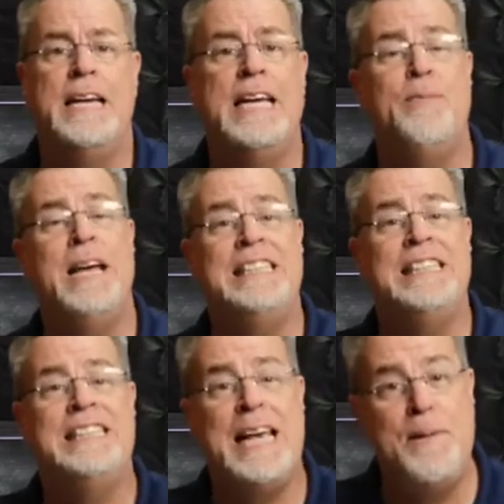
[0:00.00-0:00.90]
He makes
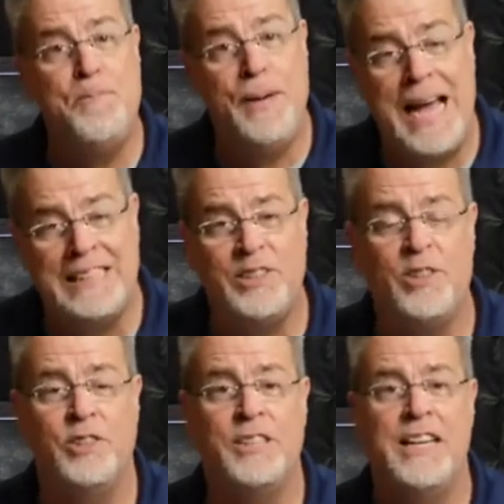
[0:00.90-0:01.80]
us
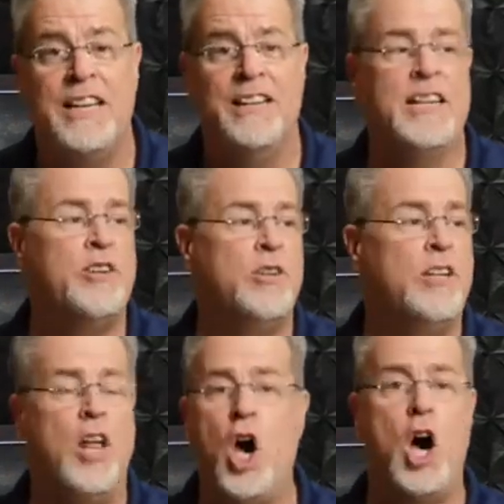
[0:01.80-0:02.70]
ambassadors,
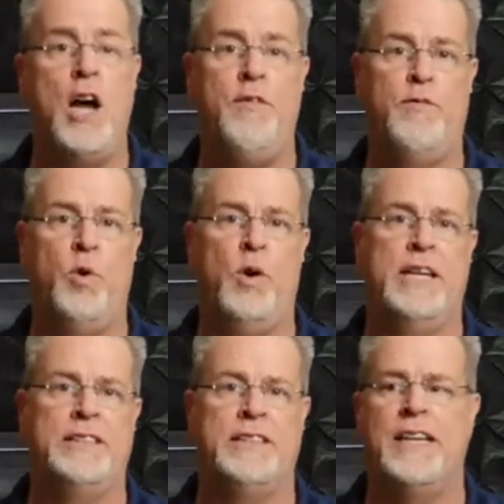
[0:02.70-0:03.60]
literal
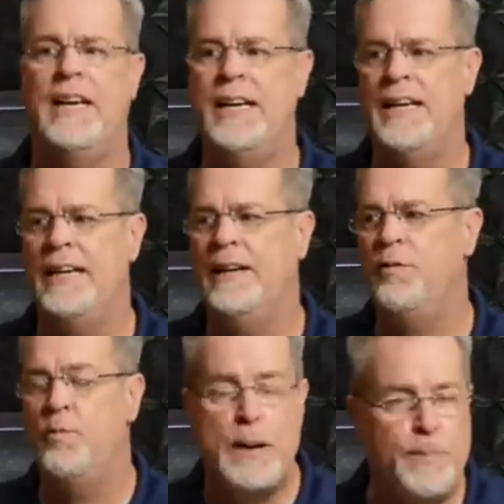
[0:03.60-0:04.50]
envoys,
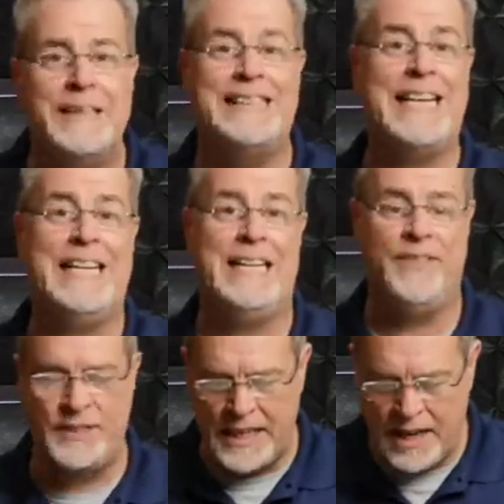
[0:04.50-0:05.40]
uh,
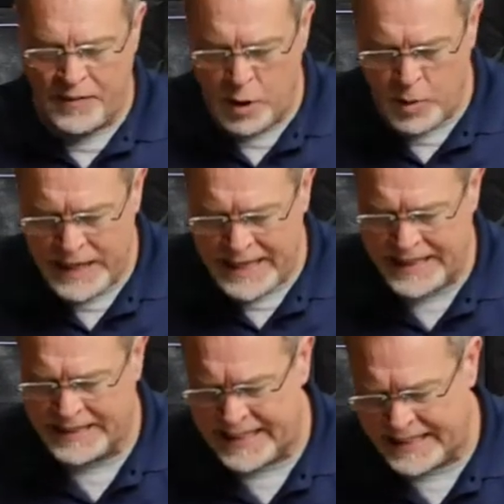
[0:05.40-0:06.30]
representatives of who He
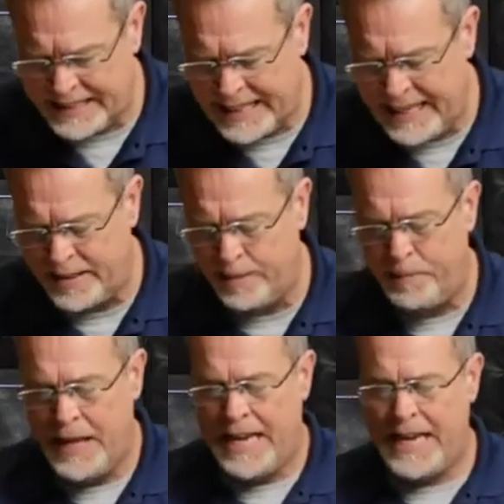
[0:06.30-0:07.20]
is and His kingdom.
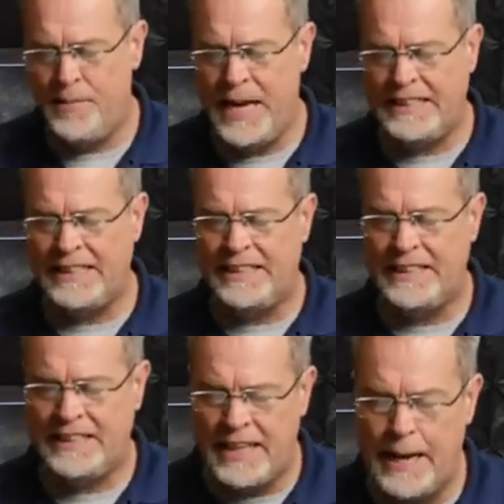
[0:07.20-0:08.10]
He makes us
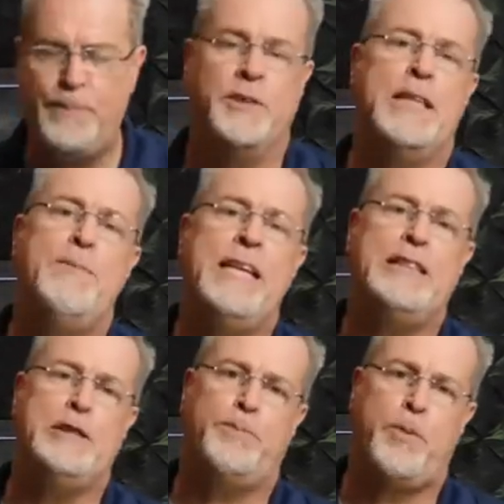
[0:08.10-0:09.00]
disciples. He
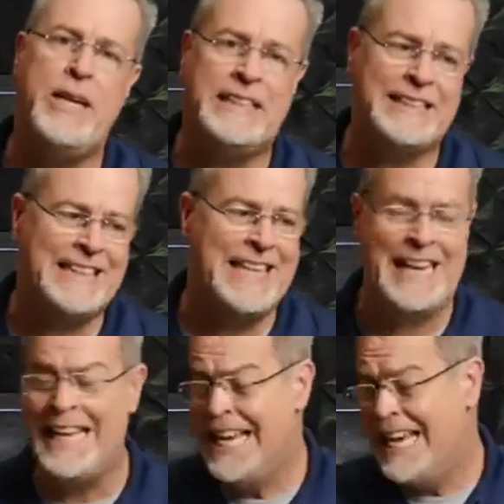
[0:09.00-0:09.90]
makes us priests again.